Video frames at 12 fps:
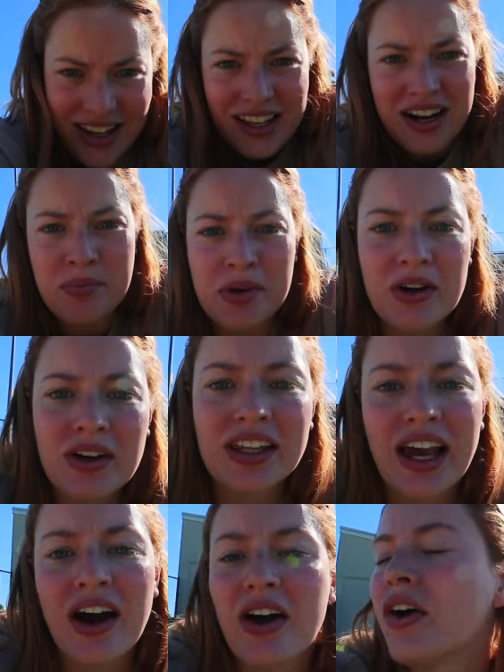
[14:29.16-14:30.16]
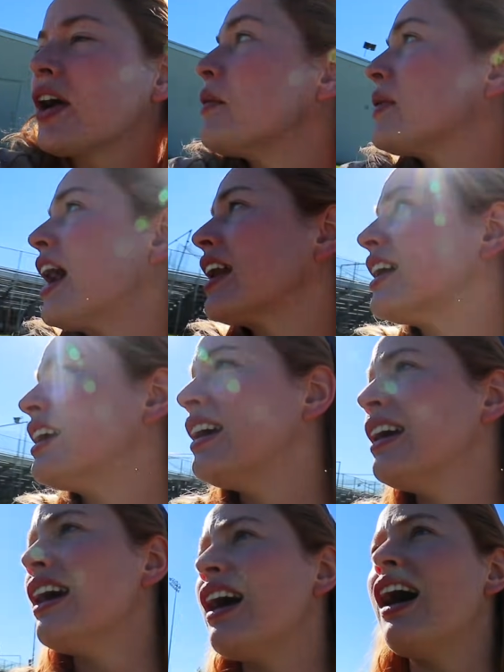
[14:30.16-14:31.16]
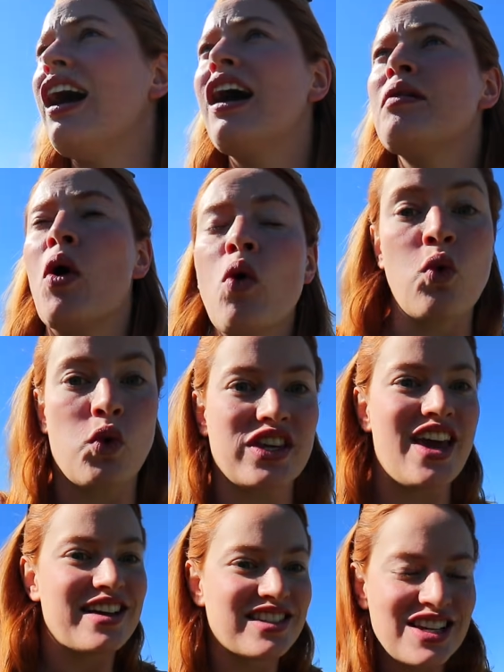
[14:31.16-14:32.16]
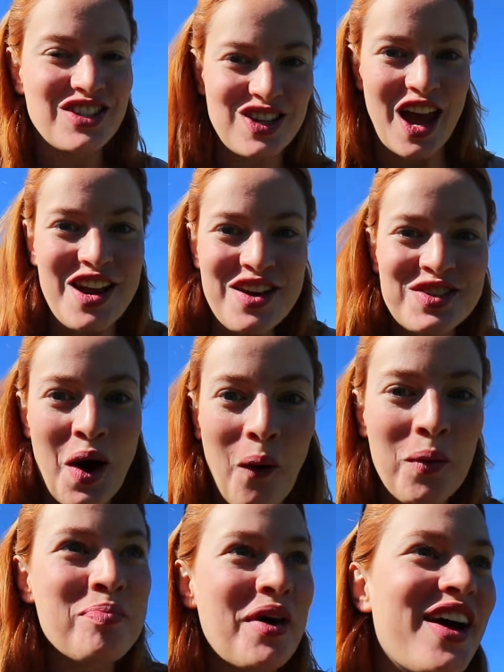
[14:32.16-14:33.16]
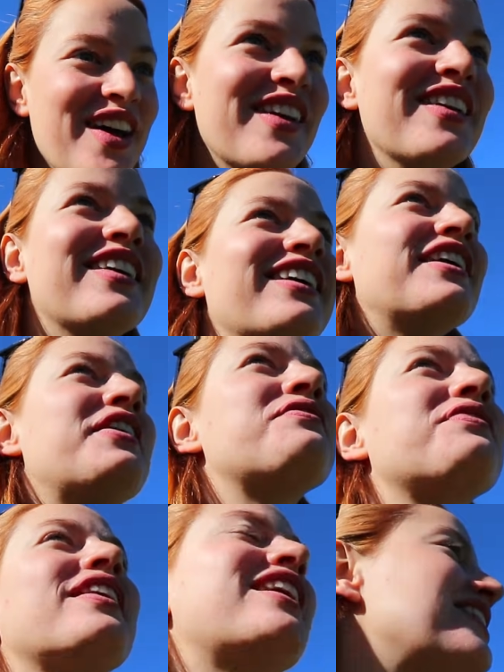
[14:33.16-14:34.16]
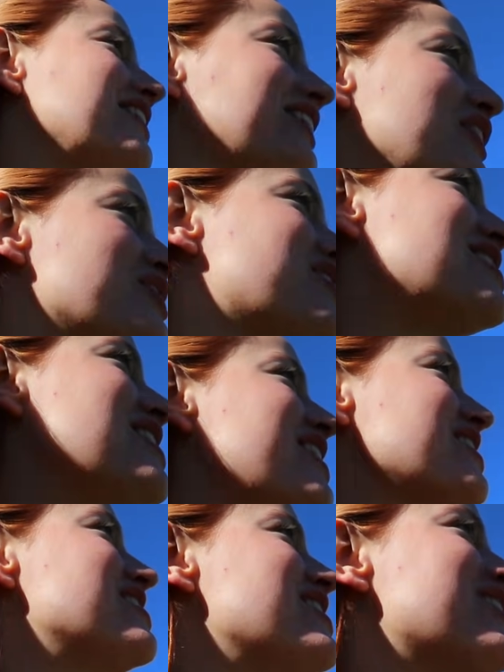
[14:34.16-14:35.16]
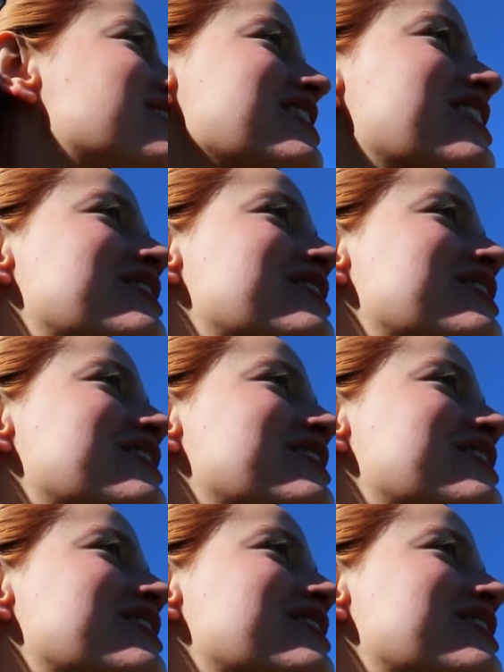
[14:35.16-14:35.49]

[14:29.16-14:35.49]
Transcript: get up here? Yeah, okay, we got it. Um, oh yes, this gate is open. A little sneaky, sneaky, sneaky,